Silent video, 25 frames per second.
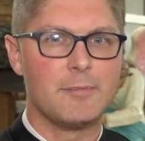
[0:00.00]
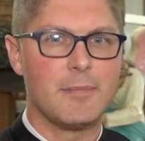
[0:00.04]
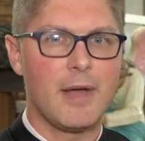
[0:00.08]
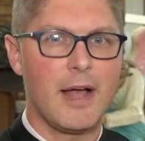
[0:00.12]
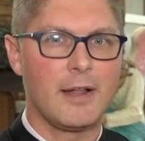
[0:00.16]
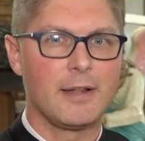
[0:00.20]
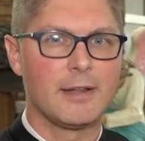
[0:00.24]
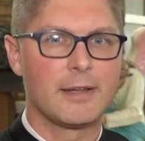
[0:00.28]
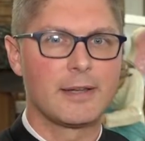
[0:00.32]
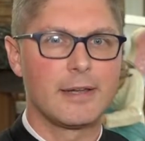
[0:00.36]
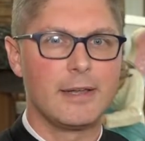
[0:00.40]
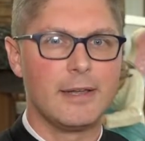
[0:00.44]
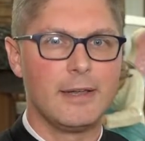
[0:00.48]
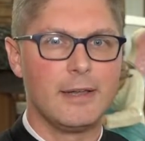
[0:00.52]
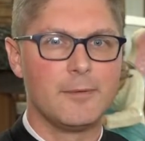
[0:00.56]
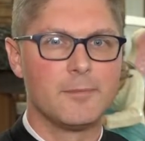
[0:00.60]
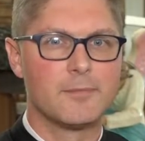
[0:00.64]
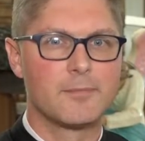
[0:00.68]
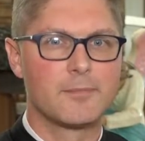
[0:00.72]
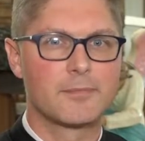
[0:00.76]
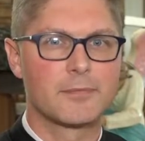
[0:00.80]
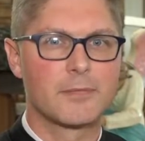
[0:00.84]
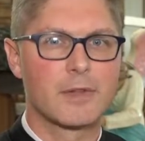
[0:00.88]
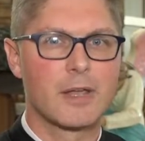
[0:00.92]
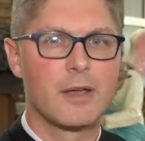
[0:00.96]
Malachy.
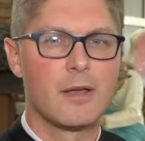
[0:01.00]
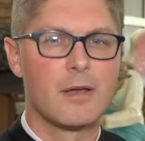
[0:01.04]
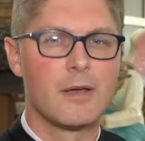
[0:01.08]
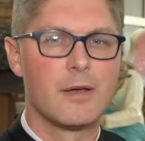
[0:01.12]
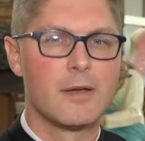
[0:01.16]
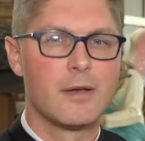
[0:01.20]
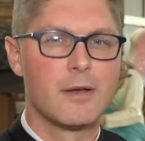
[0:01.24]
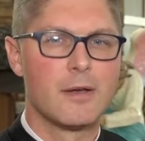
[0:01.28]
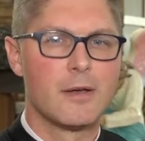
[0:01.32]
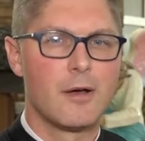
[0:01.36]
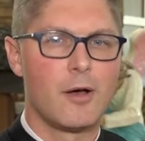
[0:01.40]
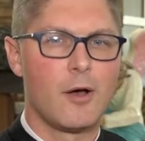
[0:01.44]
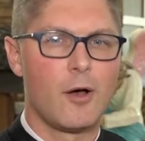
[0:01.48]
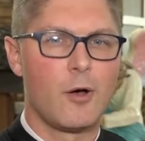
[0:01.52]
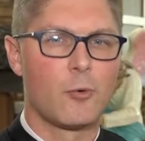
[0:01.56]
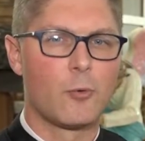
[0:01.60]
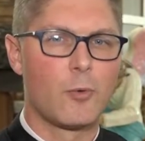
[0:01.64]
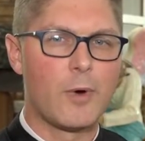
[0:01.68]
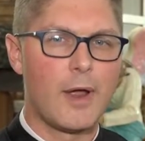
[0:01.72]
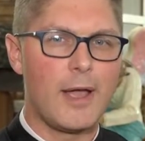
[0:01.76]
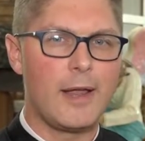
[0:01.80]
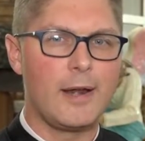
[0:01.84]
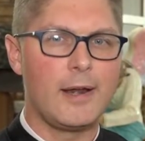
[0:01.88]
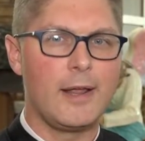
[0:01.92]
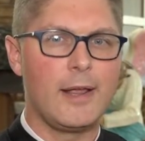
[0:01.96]

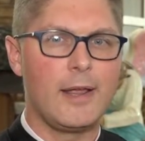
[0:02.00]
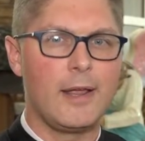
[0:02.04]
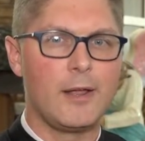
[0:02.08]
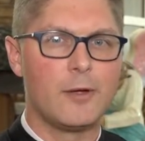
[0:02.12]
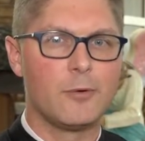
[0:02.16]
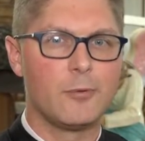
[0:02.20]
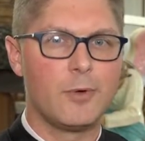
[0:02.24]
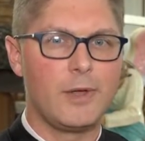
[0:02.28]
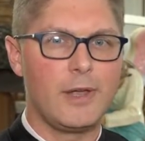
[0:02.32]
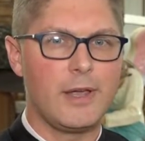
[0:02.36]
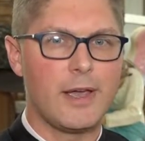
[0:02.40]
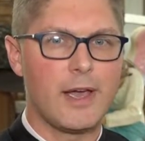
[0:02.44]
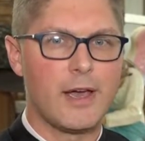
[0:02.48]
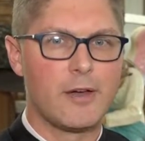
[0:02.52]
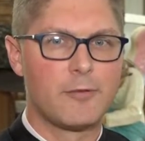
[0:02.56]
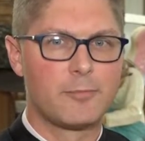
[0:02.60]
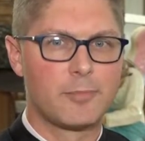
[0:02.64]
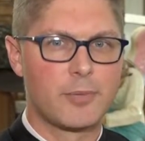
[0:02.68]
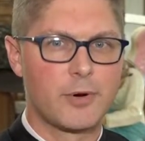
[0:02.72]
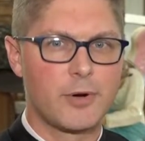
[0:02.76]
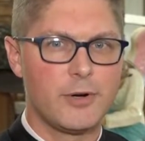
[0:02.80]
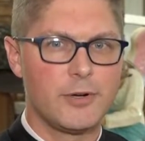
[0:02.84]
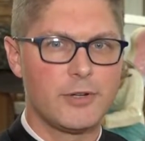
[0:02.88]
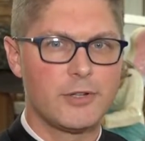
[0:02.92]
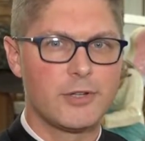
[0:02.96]
Already we have
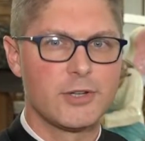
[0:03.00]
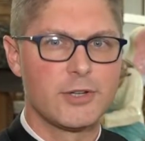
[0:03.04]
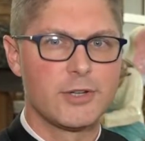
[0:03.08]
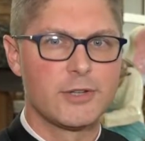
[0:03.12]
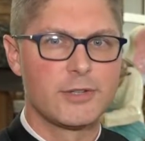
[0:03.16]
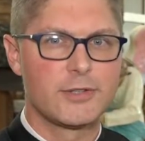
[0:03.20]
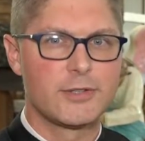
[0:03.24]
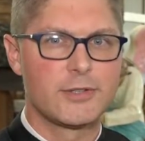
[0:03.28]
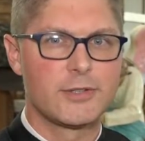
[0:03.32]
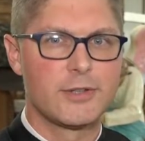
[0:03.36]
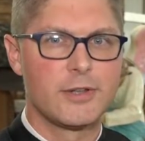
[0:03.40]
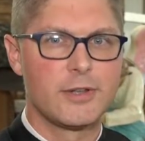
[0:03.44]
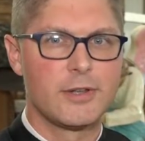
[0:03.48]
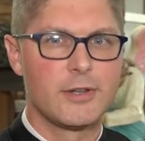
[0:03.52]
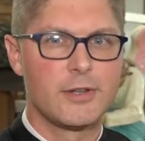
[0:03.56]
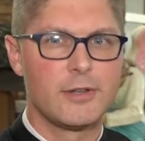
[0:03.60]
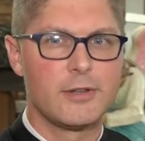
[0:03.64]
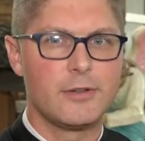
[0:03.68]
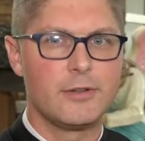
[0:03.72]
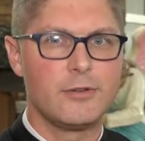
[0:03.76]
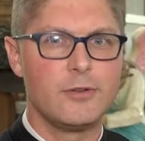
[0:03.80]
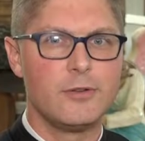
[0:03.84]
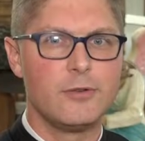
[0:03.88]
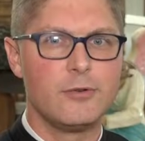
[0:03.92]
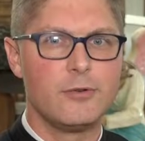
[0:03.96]
purchased the
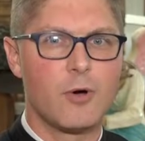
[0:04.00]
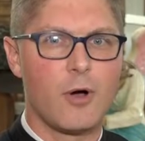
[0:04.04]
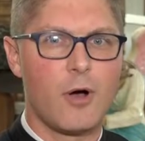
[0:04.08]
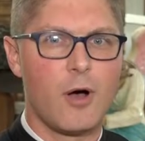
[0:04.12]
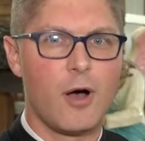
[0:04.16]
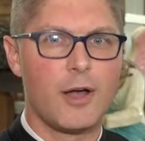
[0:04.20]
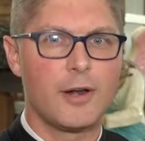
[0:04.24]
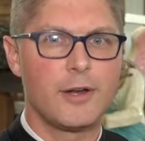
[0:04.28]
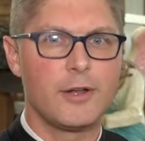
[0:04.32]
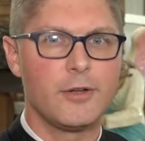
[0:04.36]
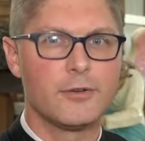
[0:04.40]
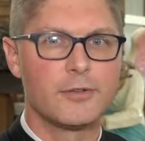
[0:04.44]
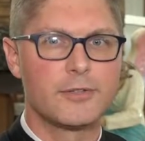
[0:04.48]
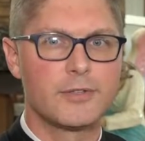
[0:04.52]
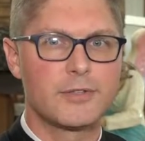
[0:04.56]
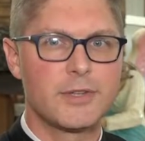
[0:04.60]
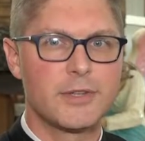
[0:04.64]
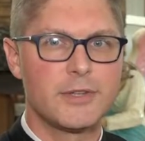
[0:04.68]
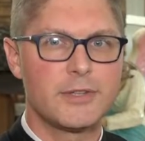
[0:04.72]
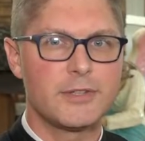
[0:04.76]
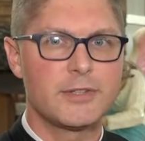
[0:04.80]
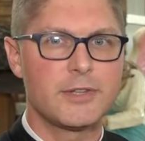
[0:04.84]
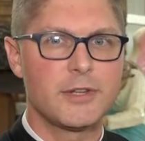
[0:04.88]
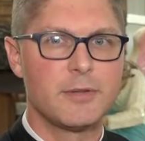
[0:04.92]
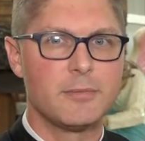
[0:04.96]
new audio
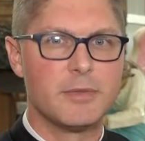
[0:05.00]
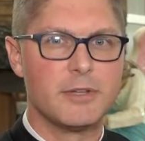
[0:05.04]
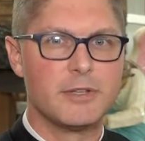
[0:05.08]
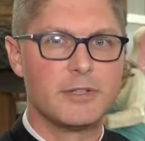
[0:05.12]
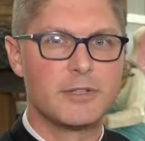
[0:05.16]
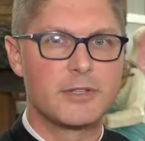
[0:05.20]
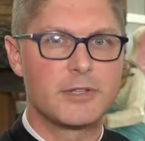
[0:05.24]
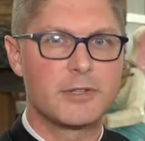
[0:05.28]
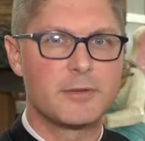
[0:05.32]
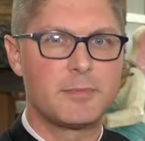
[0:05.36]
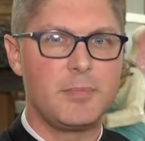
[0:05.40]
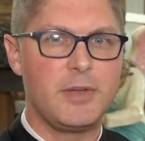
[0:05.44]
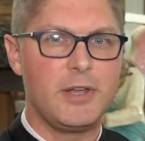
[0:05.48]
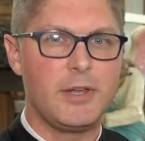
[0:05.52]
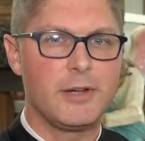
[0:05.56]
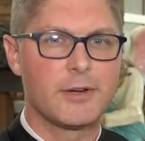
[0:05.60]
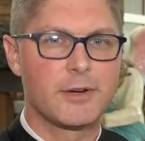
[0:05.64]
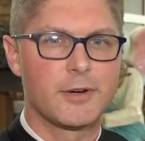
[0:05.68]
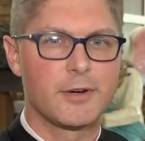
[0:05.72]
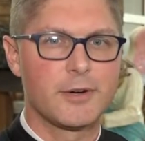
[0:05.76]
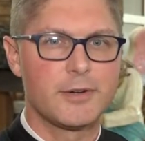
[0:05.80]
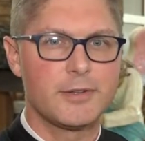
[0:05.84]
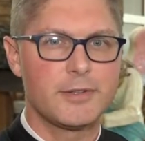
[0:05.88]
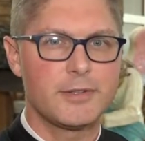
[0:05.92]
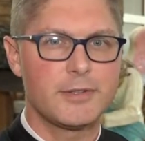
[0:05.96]
system and
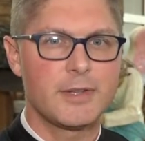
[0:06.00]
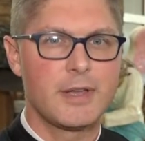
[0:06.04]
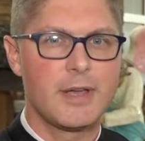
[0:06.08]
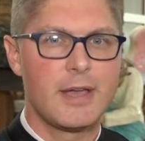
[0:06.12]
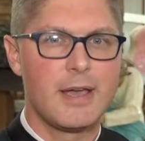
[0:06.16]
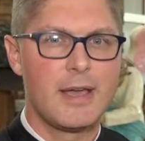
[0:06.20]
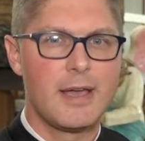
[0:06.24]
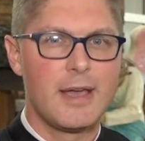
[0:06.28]
speakers,